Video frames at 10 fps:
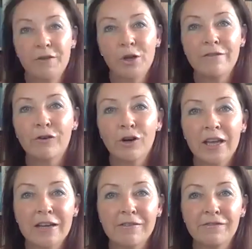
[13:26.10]
looking for a
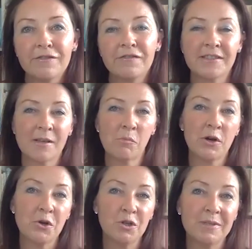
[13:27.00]
gift for someone
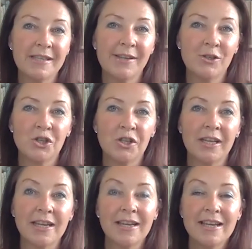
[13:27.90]
who's
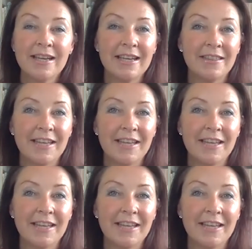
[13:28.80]
potentially in their